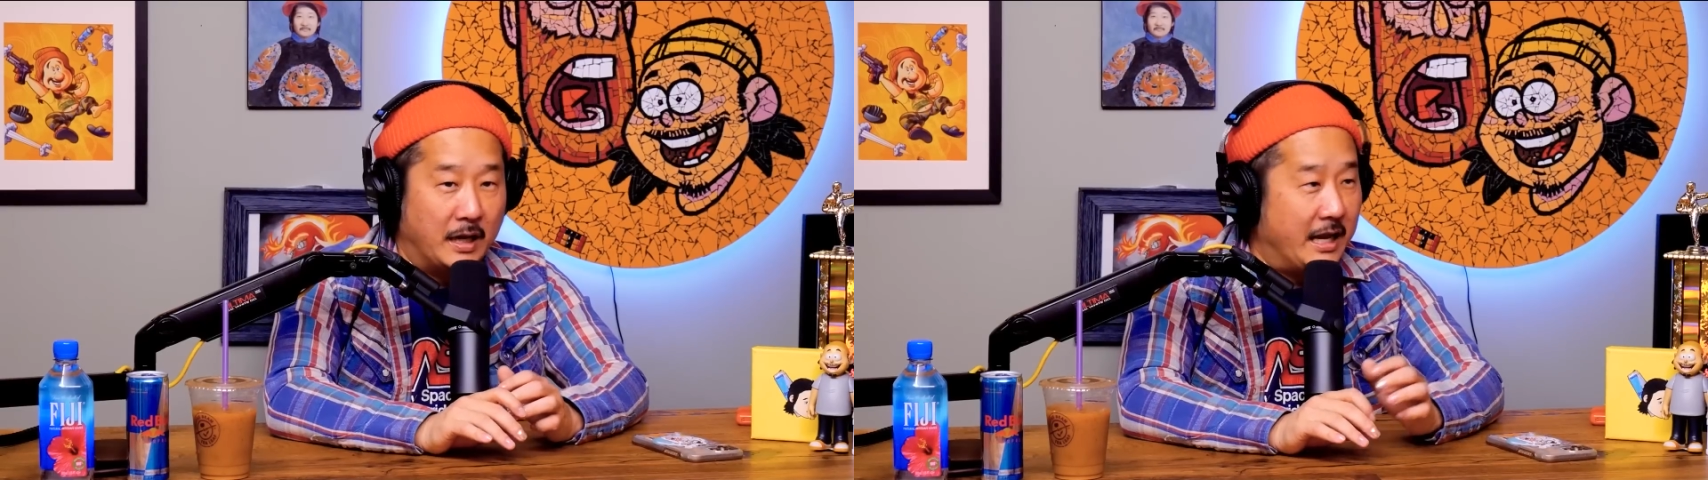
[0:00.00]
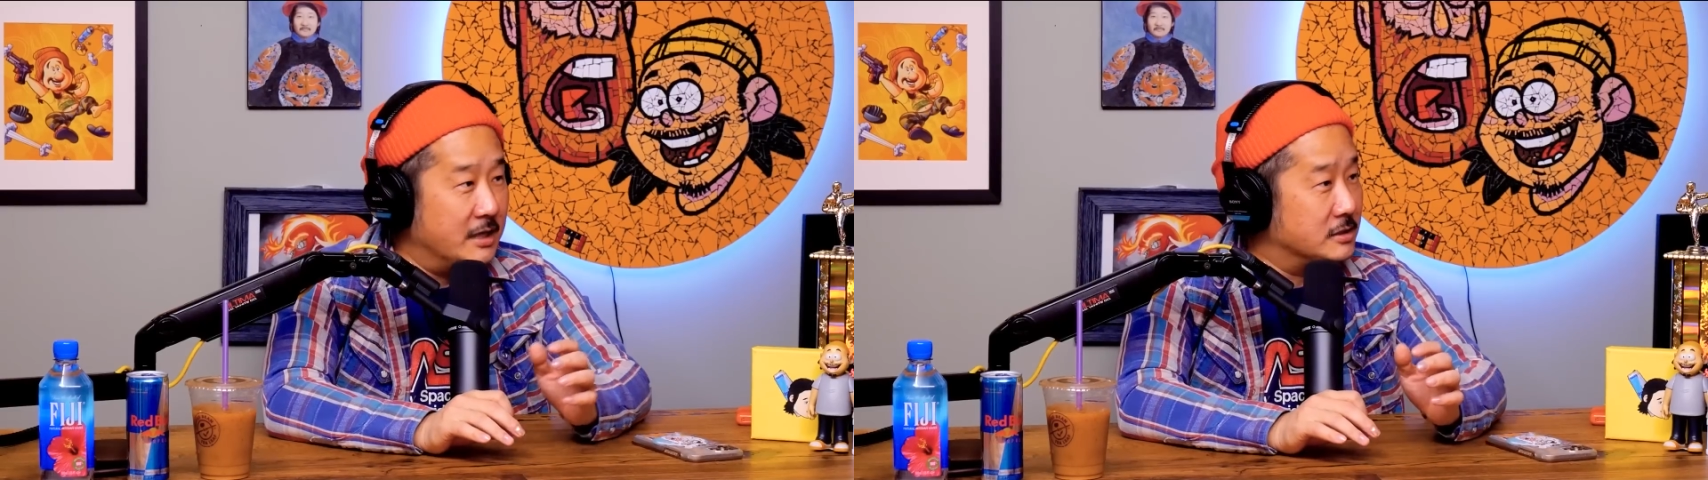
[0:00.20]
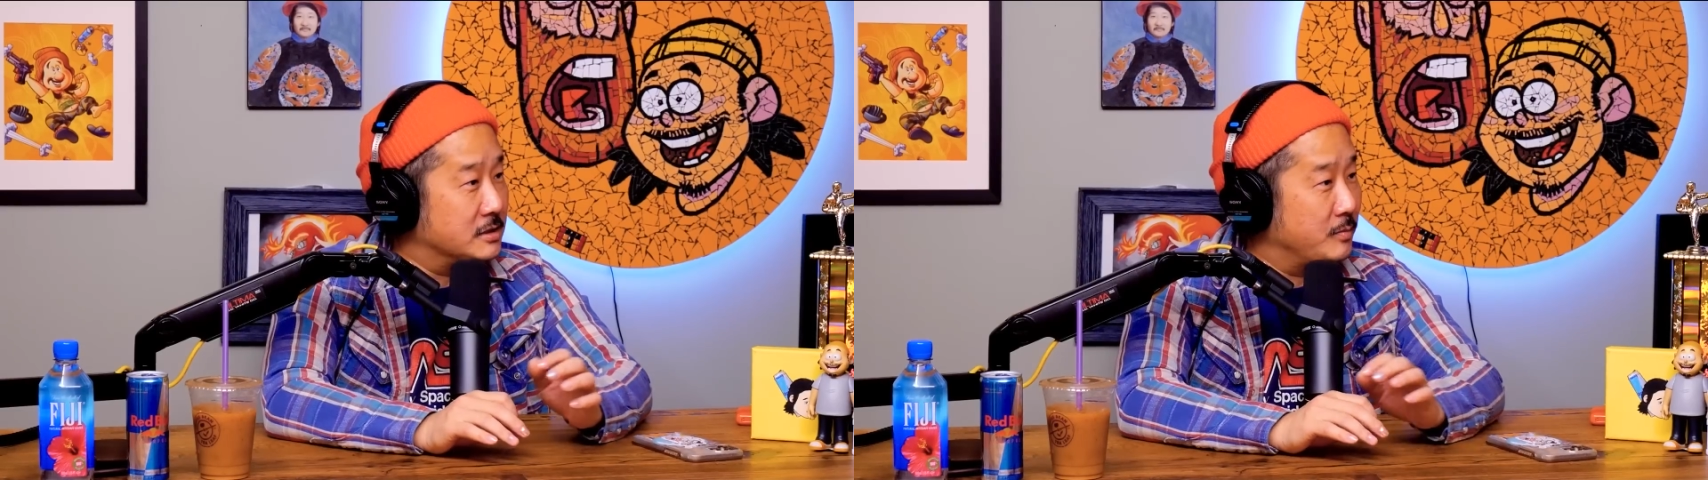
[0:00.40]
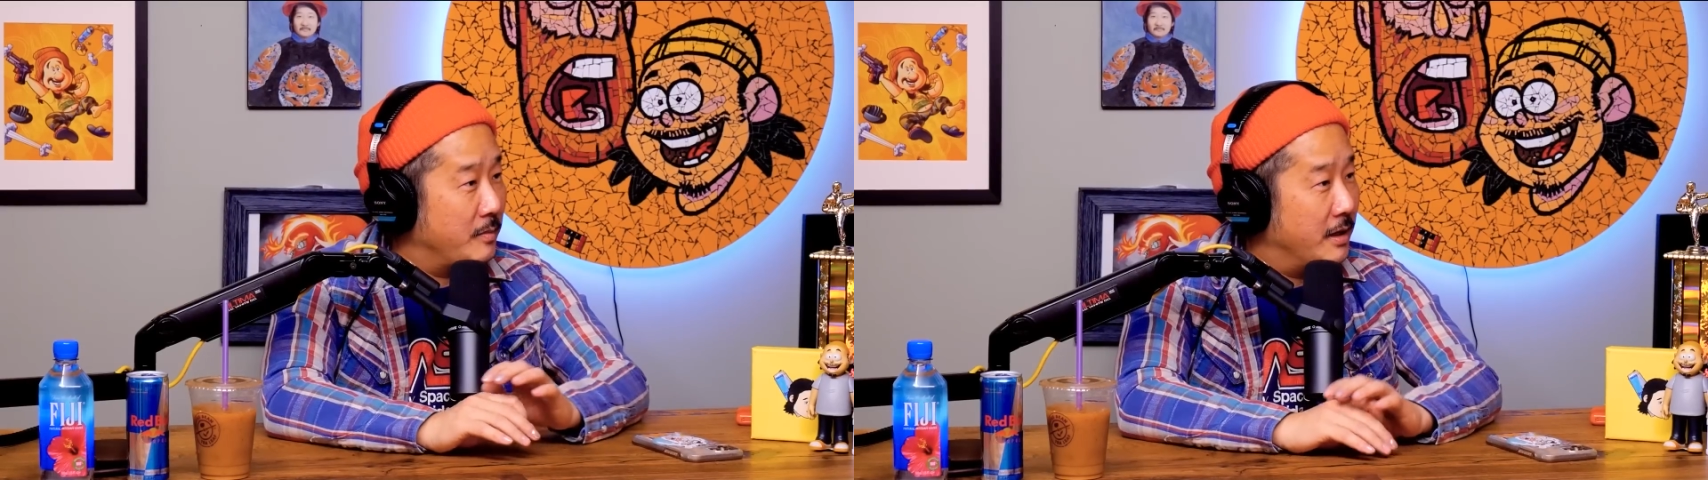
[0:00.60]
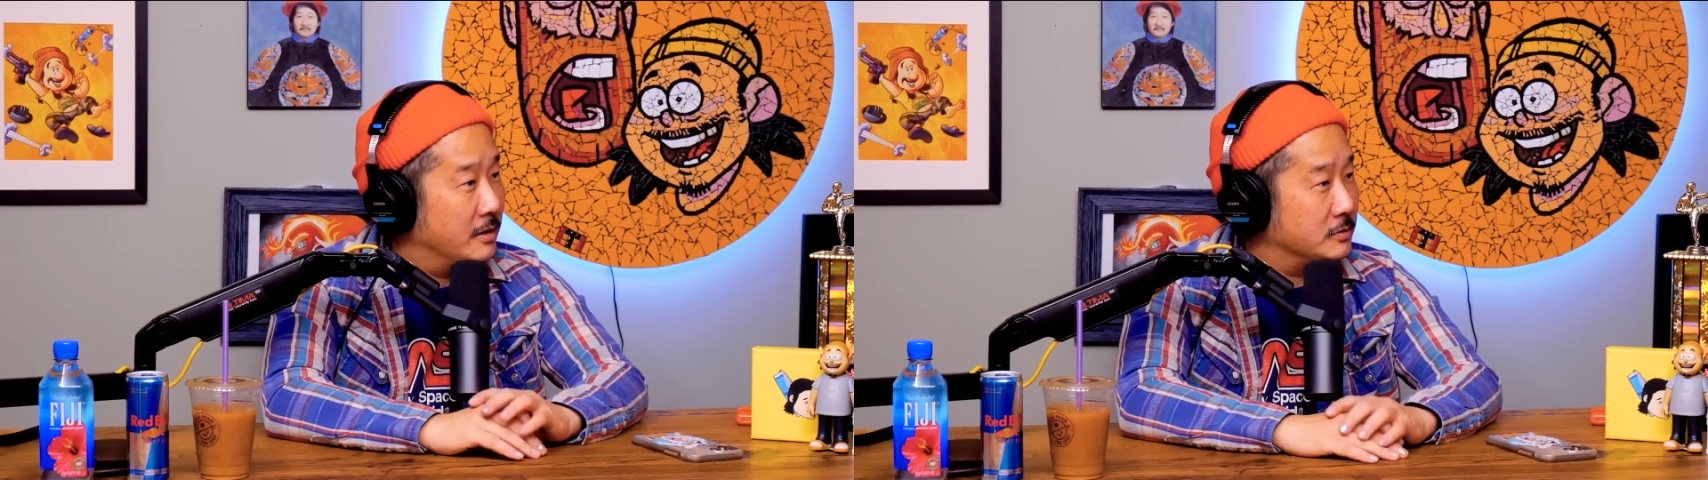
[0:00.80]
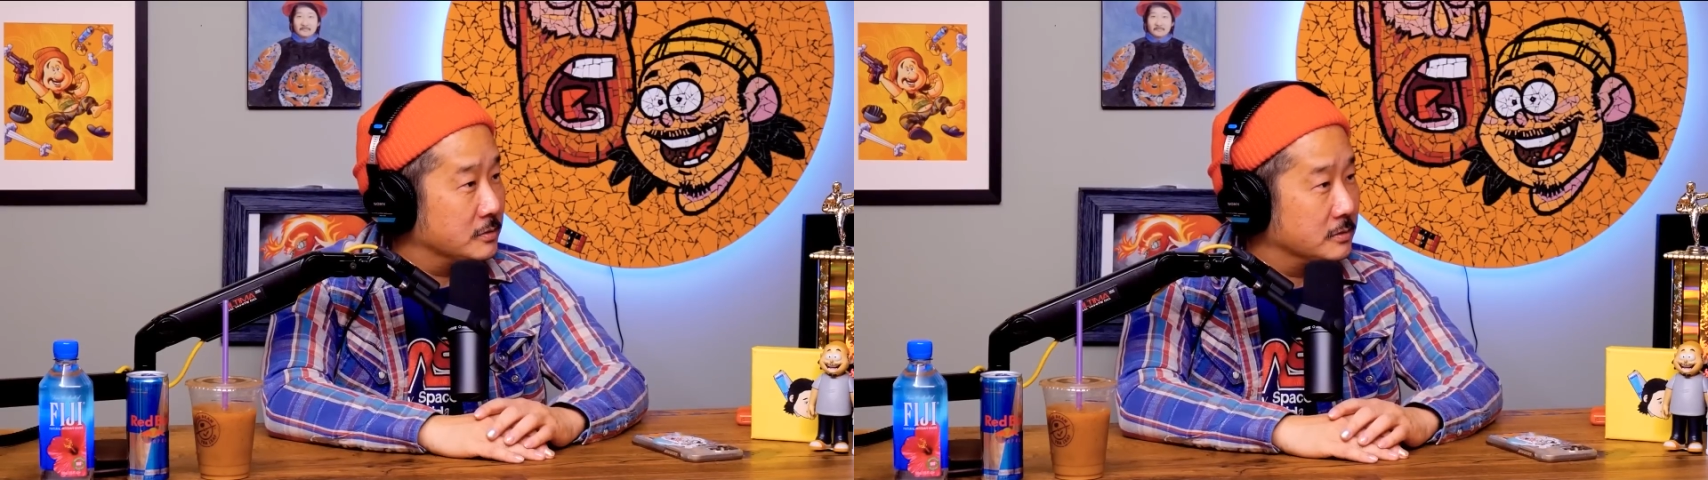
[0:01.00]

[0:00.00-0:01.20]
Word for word: agents and my managers.